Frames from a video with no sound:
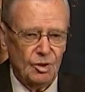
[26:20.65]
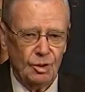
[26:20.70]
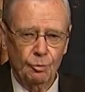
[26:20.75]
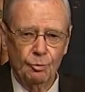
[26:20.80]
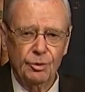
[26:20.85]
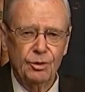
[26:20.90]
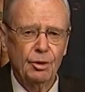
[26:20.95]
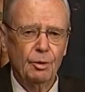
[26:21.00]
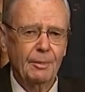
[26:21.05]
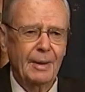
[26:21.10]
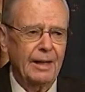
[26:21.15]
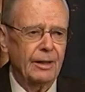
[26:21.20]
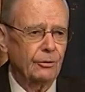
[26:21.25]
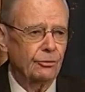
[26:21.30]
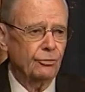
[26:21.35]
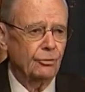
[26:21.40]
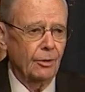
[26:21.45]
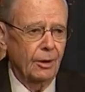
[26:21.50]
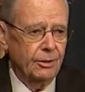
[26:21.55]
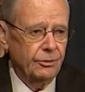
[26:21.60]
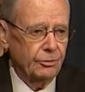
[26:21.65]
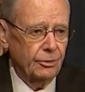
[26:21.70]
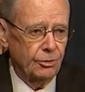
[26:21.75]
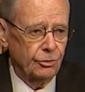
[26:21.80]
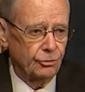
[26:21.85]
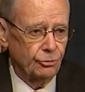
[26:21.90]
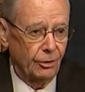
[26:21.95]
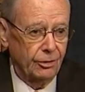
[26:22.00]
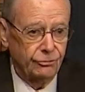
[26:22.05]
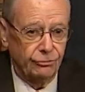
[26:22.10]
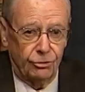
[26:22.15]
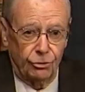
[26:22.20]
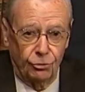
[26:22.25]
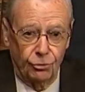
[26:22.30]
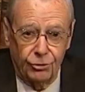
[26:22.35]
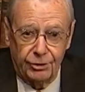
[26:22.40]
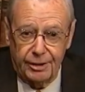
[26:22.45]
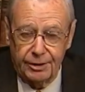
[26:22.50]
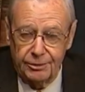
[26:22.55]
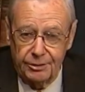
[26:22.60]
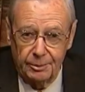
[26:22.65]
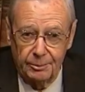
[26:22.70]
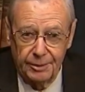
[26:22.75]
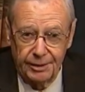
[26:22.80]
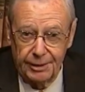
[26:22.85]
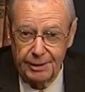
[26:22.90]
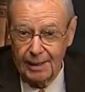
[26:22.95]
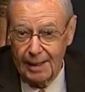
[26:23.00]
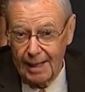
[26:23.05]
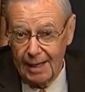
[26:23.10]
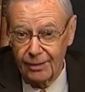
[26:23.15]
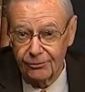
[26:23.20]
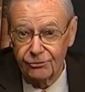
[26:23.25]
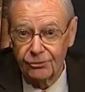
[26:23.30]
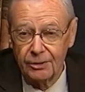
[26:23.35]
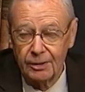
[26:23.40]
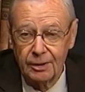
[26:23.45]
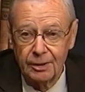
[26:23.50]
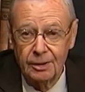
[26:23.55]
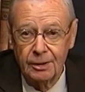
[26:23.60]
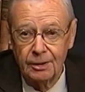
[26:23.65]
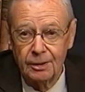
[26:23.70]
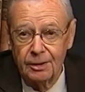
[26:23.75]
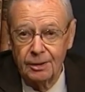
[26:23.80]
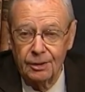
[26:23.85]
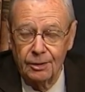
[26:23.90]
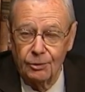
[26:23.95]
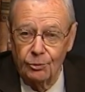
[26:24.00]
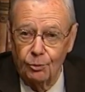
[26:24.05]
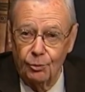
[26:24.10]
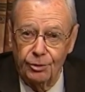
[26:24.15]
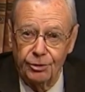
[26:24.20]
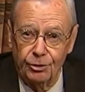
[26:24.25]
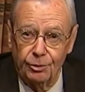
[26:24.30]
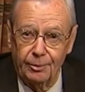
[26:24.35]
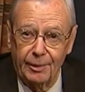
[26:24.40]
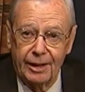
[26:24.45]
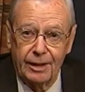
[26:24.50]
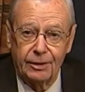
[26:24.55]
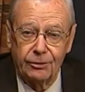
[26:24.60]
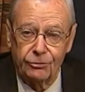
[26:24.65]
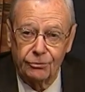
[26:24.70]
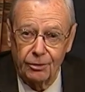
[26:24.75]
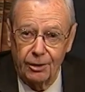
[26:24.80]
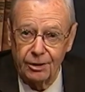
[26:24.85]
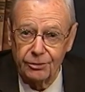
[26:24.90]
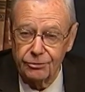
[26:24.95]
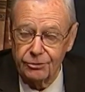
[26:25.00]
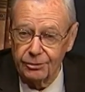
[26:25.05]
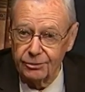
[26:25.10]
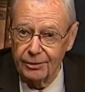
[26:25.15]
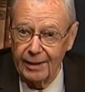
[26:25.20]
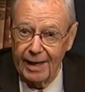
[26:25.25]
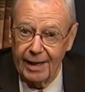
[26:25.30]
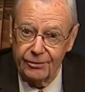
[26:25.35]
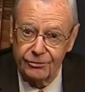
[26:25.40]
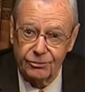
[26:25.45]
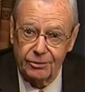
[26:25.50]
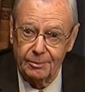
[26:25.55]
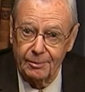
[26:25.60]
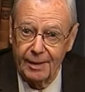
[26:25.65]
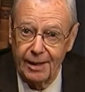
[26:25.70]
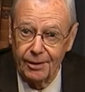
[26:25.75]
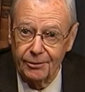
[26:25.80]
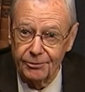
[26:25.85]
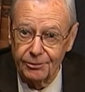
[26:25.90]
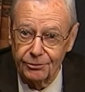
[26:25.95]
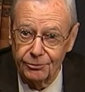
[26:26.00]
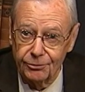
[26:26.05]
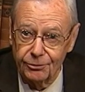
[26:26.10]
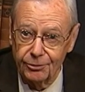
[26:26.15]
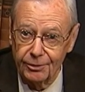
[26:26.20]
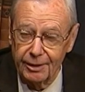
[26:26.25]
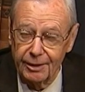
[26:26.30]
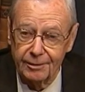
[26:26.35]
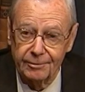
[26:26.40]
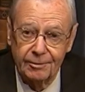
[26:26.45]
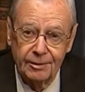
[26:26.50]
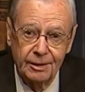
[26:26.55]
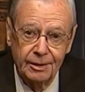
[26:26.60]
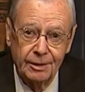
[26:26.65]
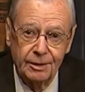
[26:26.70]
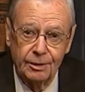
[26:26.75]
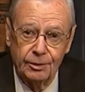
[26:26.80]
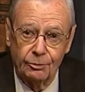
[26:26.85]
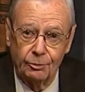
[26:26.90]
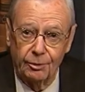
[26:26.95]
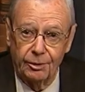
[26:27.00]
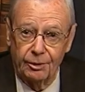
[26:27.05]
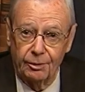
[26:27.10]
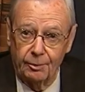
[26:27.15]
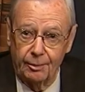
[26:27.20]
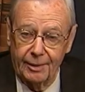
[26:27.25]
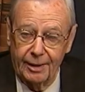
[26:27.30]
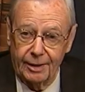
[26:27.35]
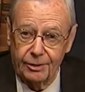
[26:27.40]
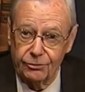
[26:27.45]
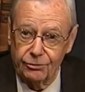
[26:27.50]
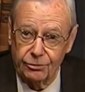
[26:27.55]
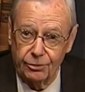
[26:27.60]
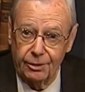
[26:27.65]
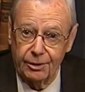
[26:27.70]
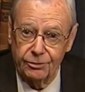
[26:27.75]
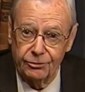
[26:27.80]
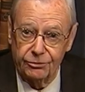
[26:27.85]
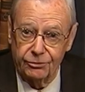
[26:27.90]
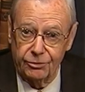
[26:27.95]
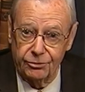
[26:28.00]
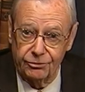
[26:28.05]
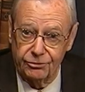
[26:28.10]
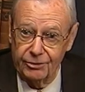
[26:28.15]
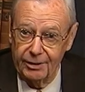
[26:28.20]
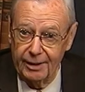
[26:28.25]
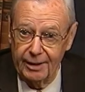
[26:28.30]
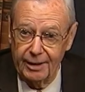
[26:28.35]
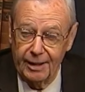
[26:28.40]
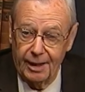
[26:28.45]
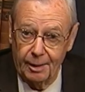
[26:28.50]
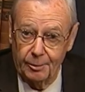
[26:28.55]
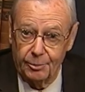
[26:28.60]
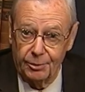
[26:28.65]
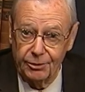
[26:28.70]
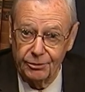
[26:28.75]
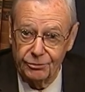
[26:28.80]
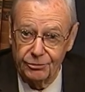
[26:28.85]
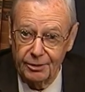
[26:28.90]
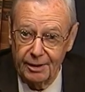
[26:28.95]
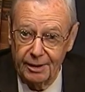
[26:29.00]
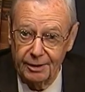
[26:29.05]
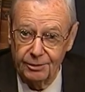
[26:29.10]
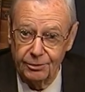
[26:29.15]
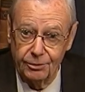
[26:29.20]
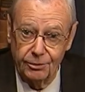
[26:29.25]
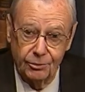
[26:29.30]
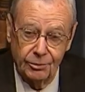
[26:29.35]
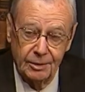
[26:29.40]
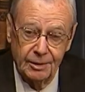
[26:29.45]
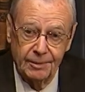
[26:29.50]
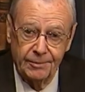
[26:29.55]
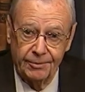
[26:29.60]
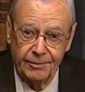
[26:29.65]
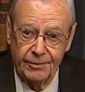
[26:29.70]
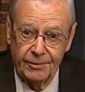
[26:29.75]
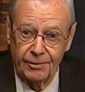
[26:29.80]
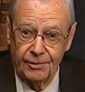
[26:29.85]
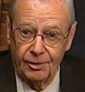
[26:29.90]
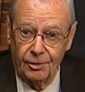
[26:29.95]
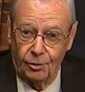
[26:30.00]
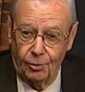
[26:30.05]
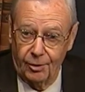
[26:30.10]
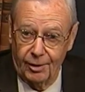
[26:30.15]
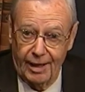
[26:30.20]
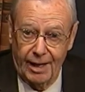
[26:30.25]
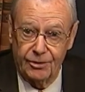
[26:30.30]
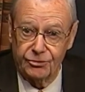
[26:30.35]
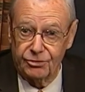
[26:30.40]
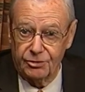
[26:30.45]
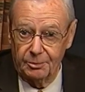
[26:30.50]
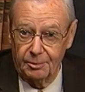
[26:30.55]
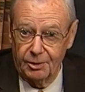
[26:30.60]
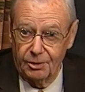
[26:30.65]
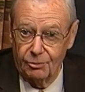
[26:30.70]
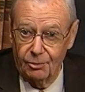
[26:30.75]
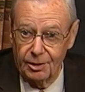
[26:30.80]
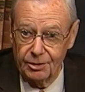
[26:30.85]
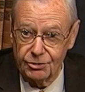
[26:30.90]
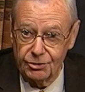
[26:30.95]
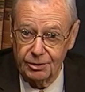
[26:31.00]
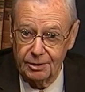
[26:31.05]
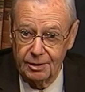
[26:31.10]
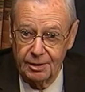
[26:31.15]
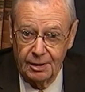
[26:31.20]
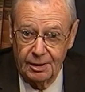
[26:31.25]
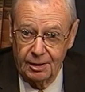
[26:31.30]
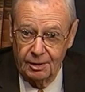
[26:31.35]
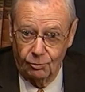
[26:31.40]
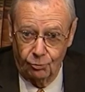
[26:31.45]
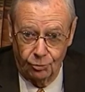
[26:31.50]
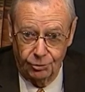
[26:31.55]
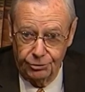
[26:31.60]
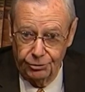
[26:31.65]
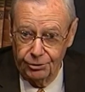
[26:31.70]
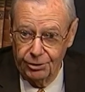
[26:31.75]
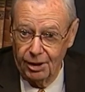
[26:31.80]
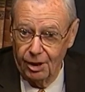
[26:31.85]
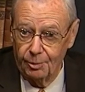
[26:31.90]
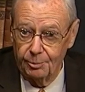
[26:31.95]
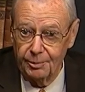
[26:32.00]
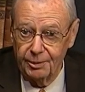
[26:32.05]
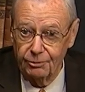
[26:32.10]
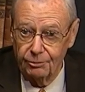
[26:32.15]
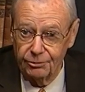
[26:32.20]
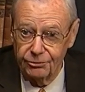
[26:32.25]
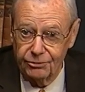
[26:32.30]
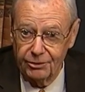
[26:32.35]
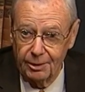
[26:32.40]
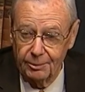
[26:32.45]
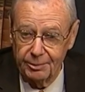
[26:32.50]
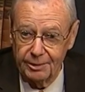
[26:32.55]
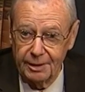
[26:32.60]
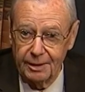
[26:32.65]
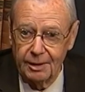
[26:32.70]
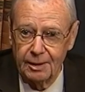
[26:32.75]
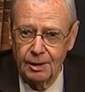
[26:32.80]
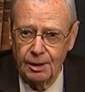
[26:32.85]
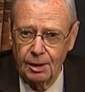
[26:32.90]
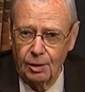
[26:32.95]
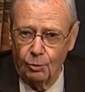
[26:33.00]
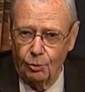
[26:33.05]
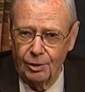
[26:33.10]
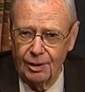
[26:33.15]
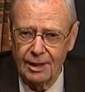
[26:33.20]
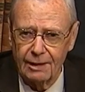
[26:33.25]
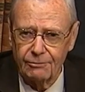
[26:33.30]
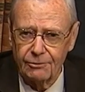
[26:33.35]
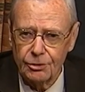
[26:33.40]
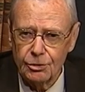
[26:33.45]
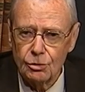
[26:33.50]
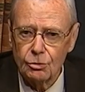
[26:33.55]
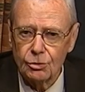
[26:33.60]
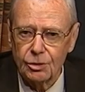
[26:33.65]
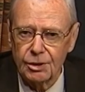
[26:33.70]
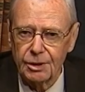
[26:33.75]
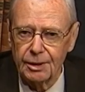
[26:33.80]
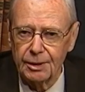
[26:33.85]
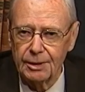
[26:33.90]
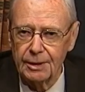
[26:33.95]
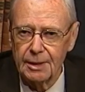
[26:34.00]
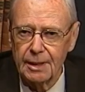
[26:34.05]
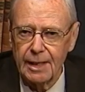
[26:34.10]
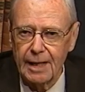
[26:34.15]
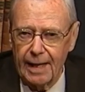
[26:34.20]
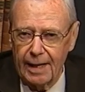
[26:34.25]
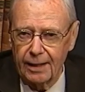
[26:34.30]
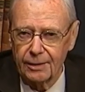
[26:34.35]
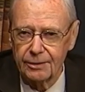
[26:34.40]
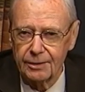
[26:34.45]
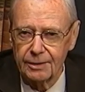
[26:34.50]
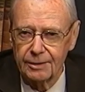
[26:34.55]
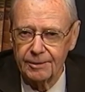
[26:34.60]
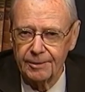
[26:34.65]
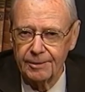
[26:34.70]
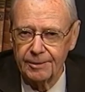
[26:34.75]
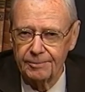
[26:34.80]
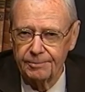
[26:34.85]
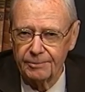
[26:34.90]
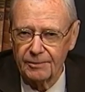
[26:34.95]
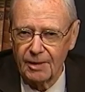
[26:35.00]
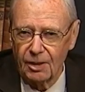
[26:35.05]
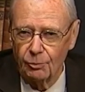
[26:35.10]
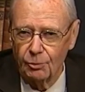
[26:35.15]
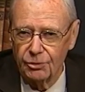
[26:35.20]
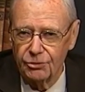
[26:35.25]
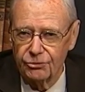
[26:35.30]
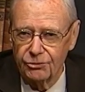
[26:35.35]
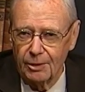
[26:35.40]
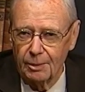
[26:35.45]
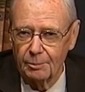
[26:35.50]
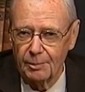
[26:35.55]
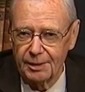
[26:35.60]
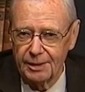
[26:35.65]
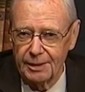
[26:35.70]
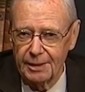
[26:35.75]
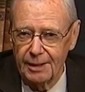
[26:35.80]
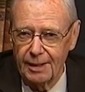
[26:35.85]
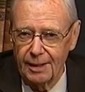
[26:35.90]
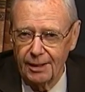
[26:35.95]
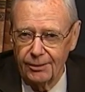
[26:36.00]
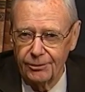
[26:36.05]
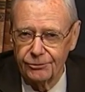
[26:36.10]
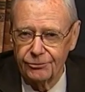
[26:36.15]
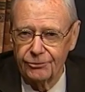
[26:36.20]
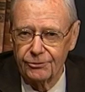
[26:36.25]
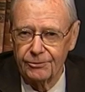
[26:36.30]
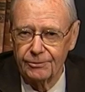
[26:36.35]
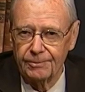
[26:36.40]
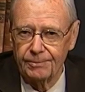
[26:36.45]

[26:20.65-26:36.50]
when you make a choice to look at them in the eyes, when you make a choice to ask them how they're doing, when you make a choice to say, I appreciate you, or ask them a question, will you help me with something? Whenever you connect with somebody else,